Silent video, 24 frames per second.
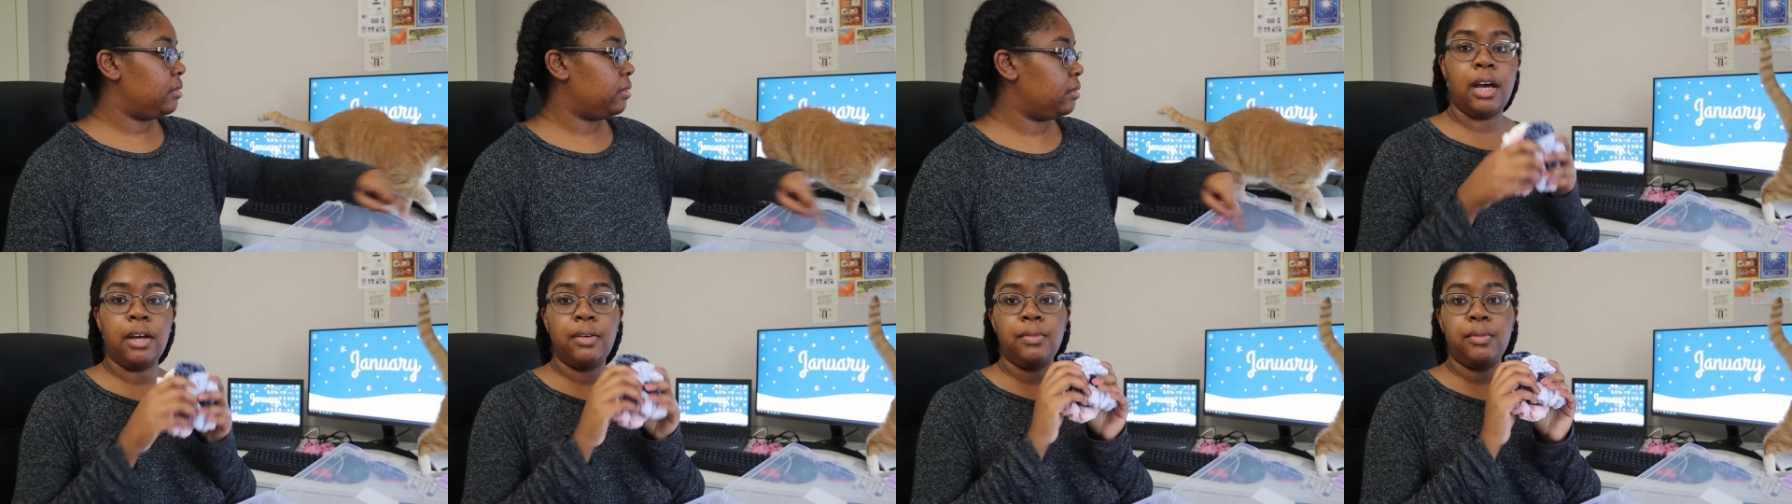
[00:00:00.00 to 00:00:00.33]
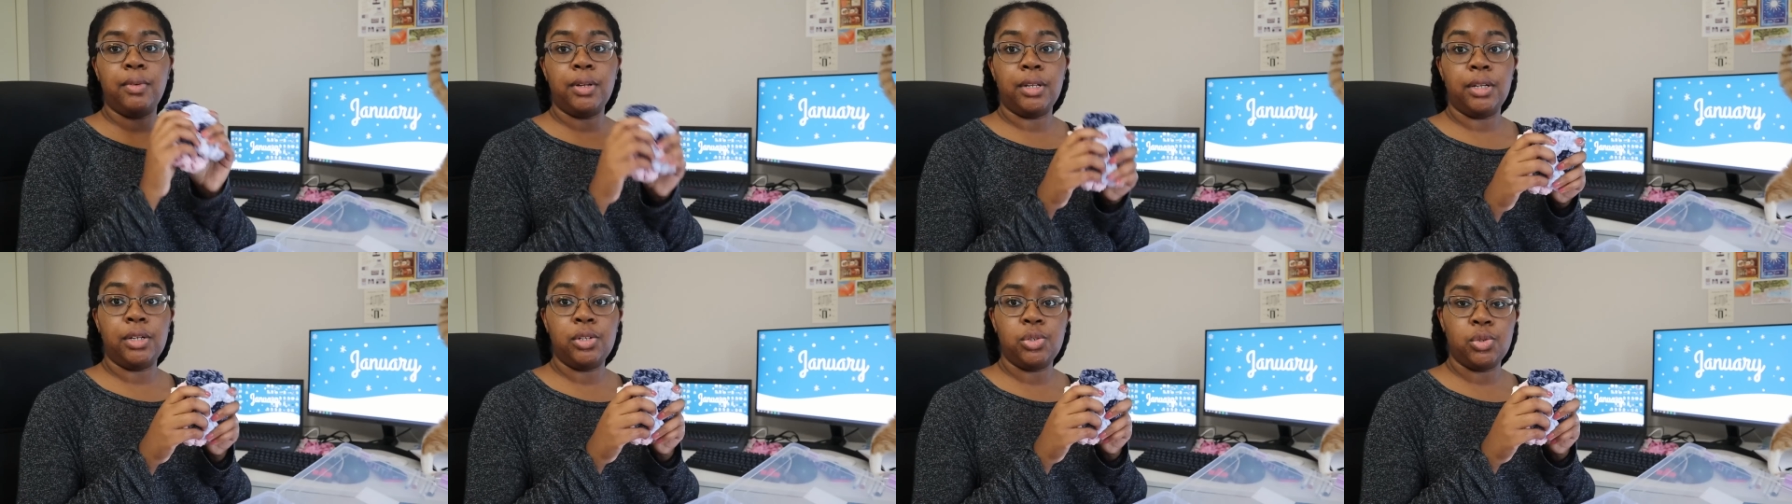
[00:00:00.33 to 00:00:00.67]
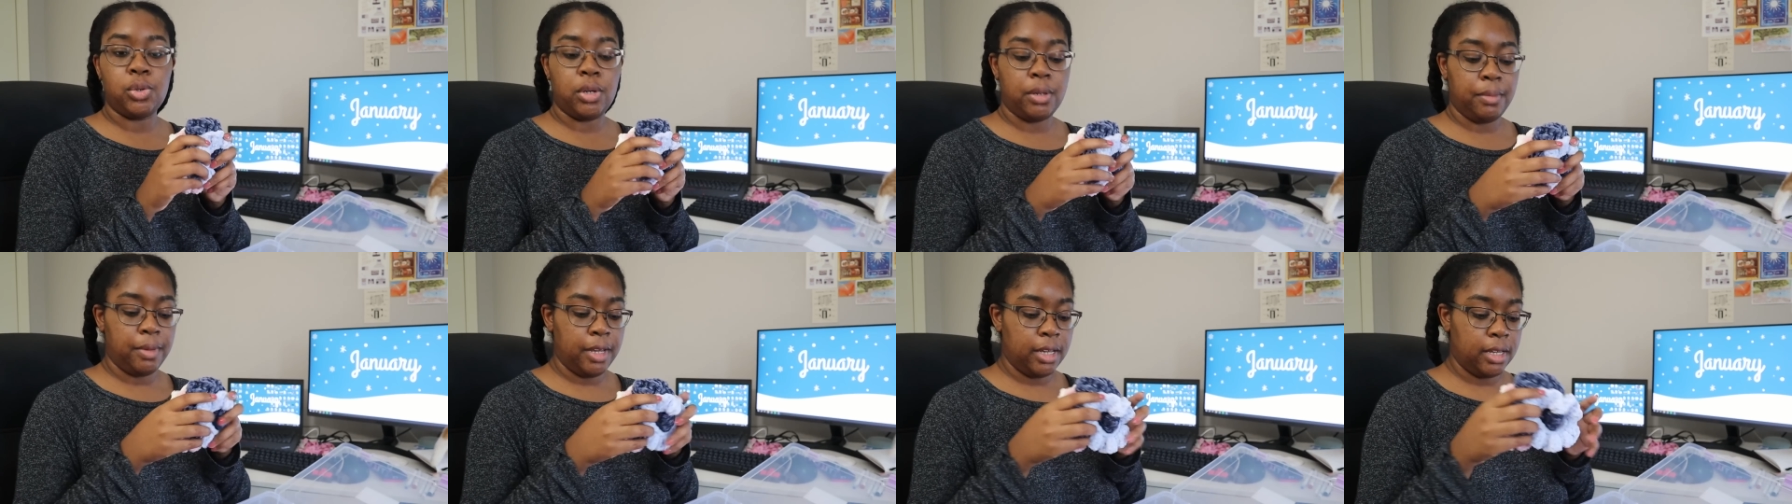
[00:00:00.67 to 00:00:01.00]
I really
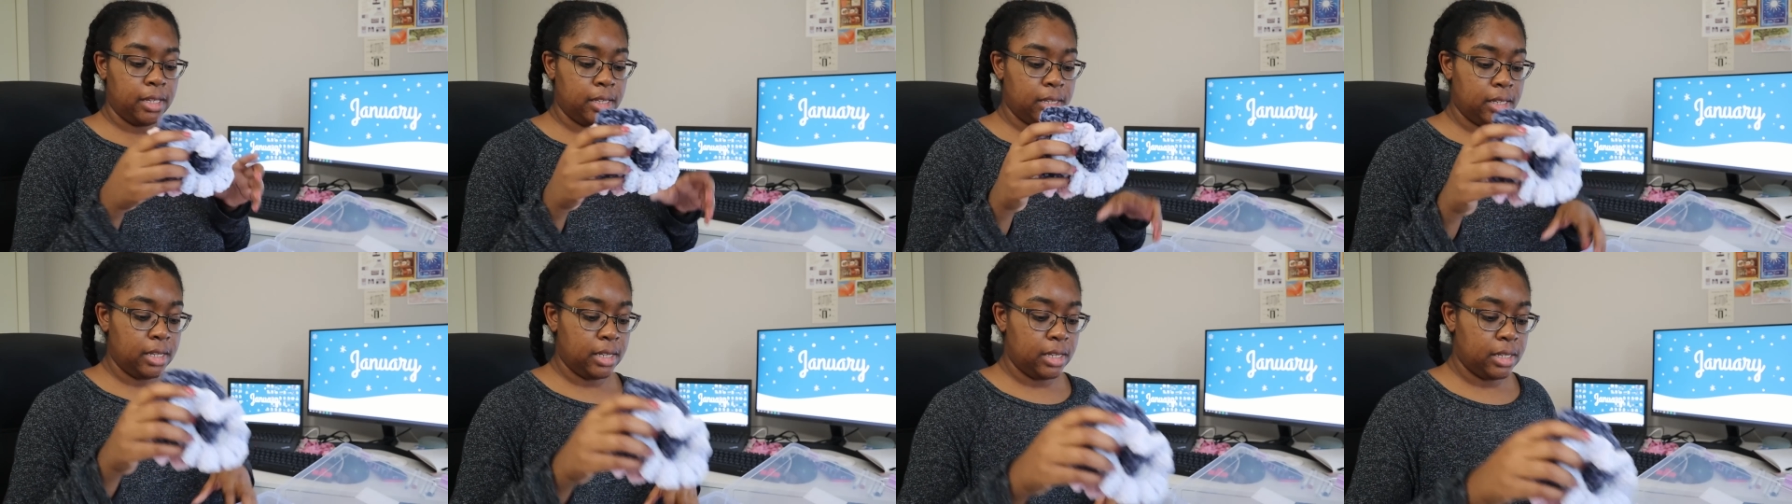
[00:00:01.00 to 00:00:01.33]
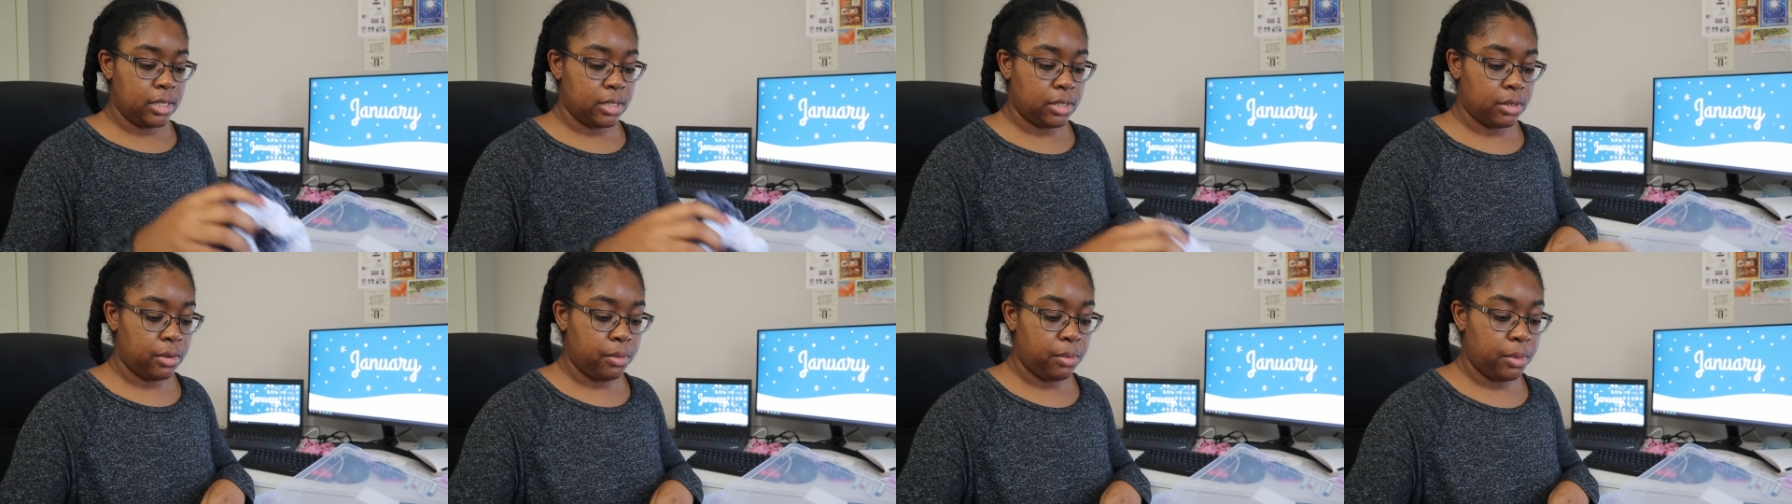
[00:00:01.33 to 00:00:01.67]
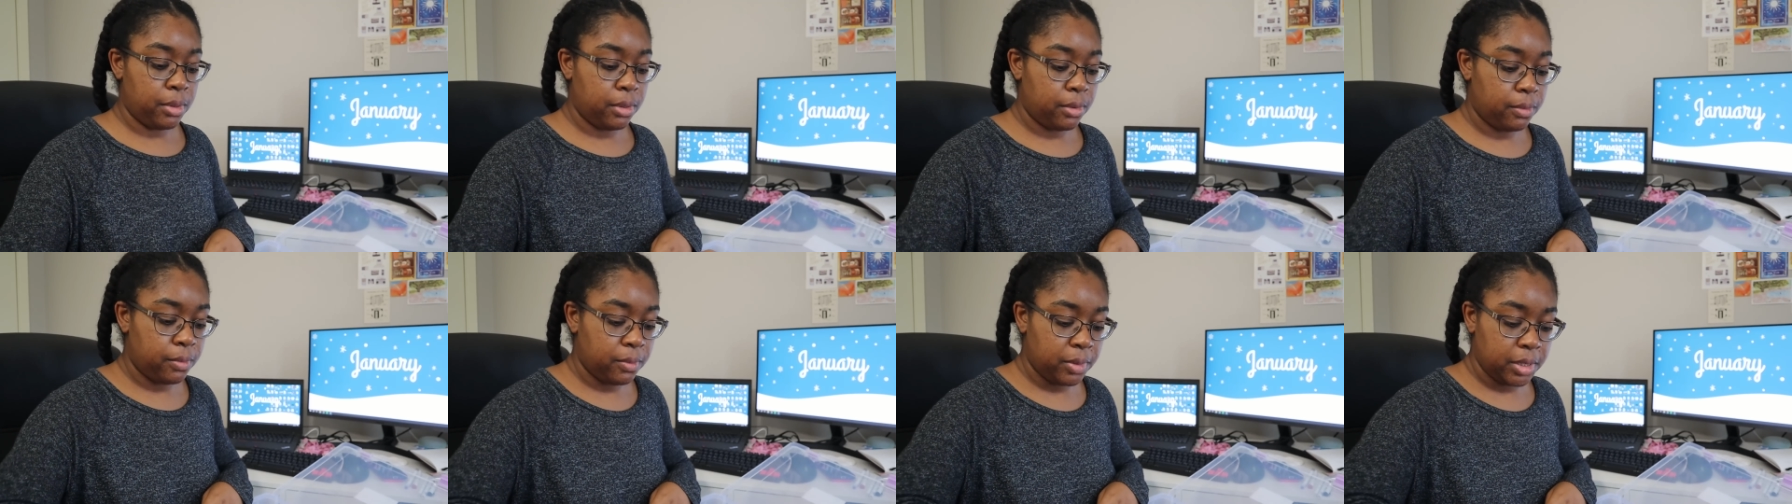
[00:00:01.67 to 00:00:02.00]
enjoyed making these, so
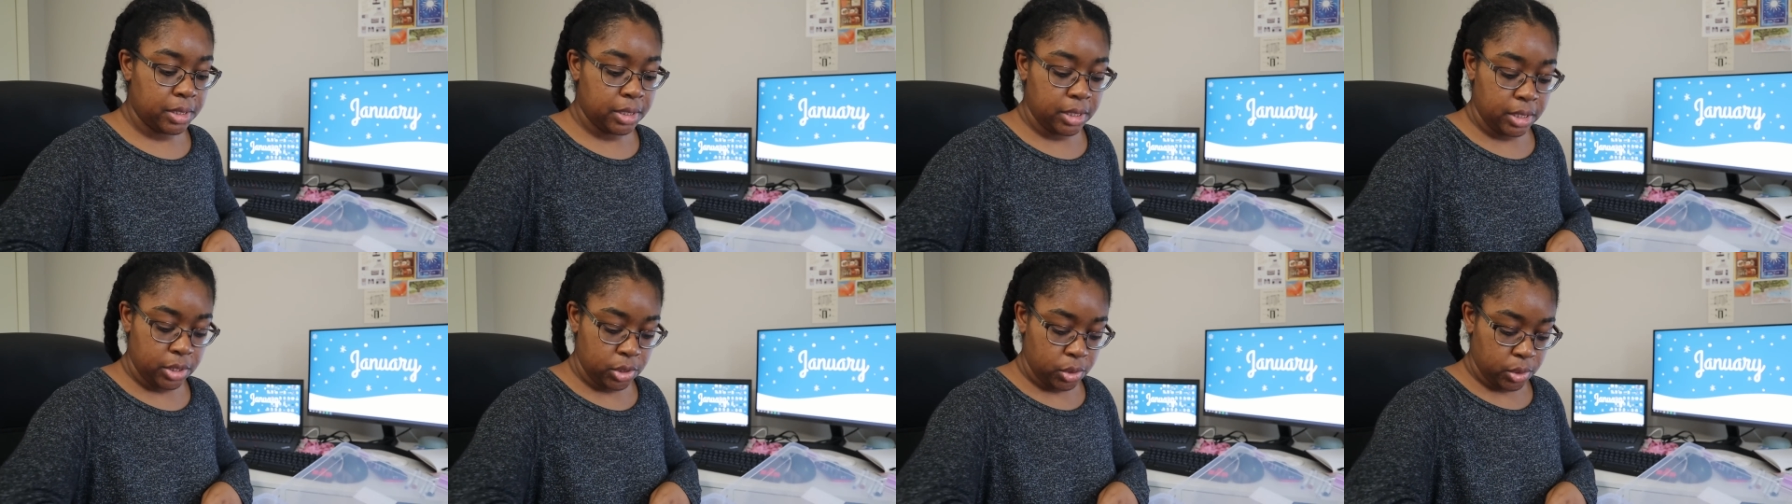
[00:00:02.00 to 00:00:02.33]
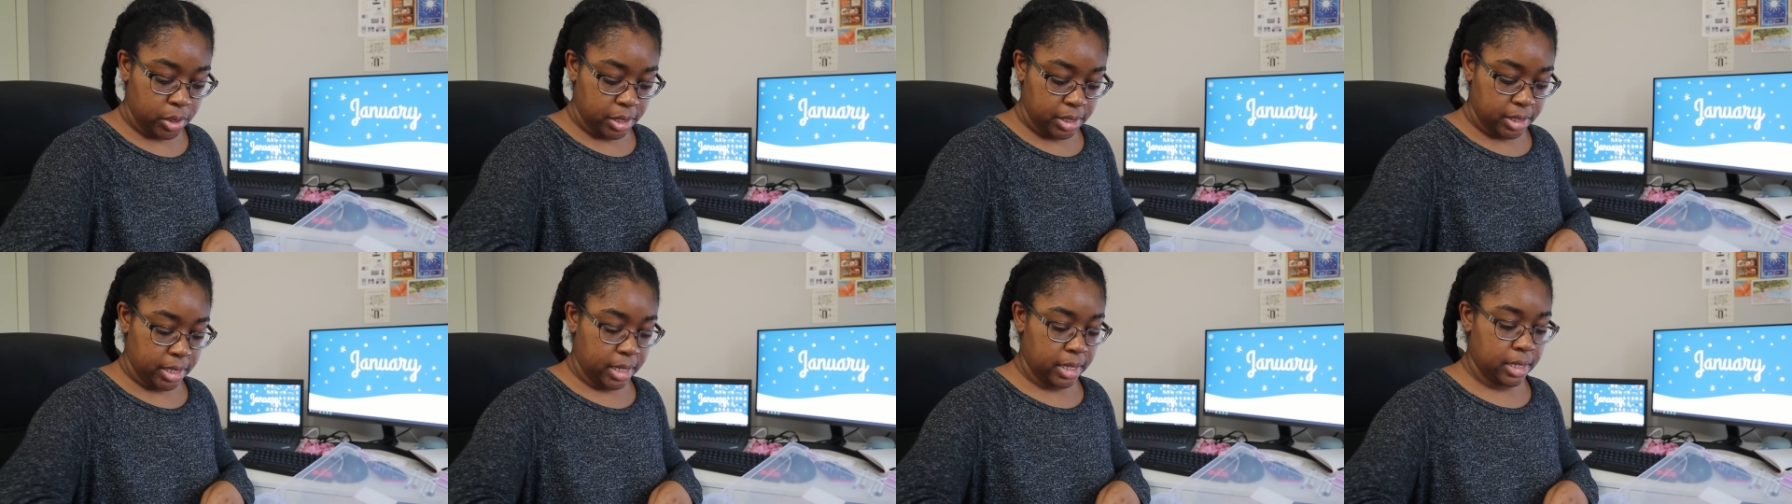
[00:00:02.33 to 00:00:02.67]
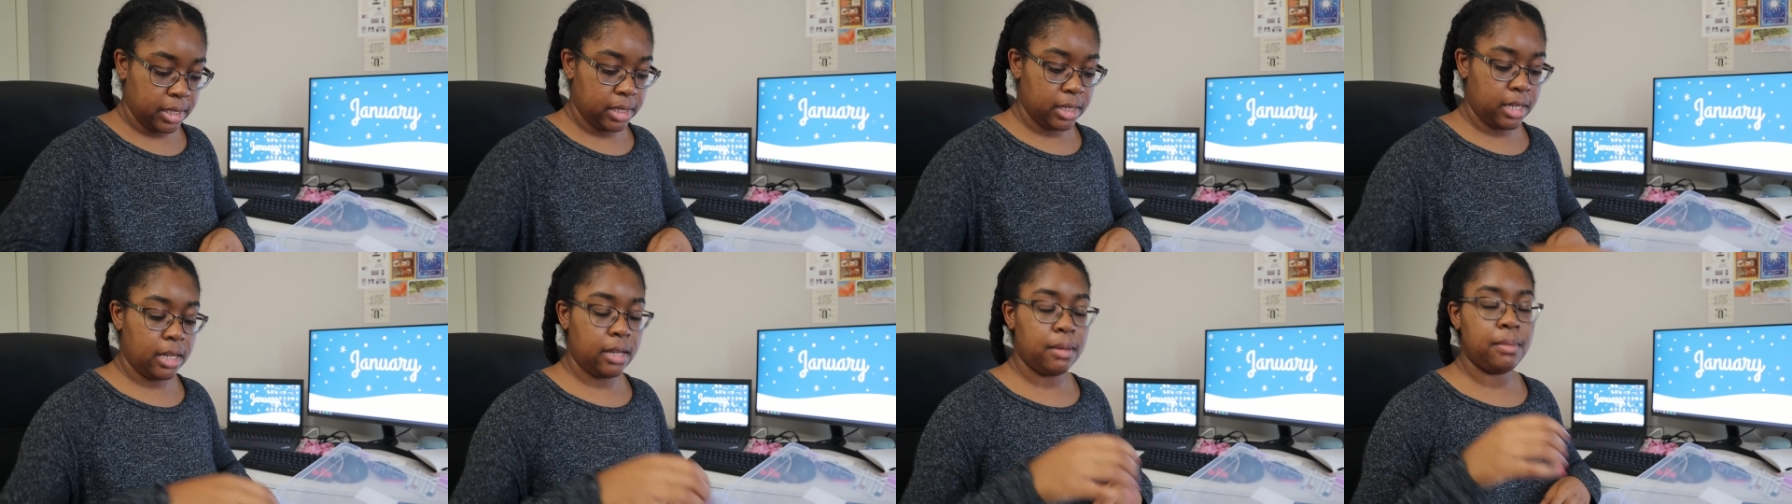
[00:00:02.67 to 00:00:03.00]
we'll really enjoy
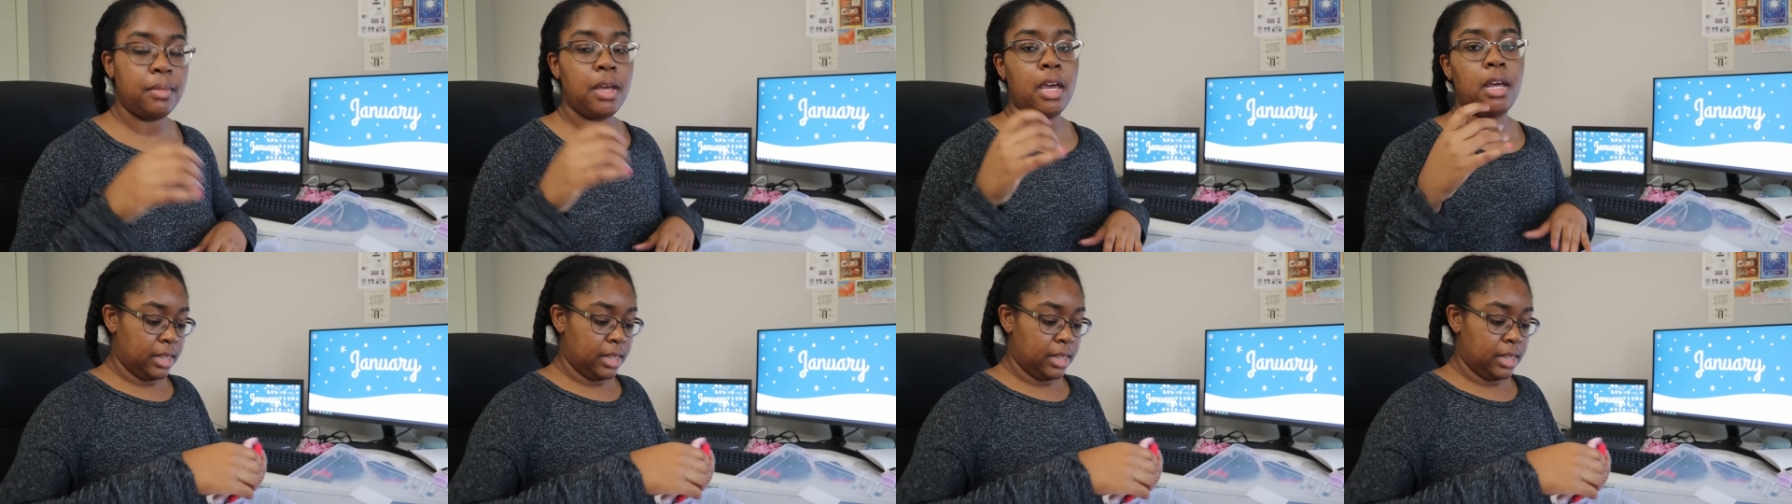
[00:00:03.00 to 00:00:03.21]
selling them.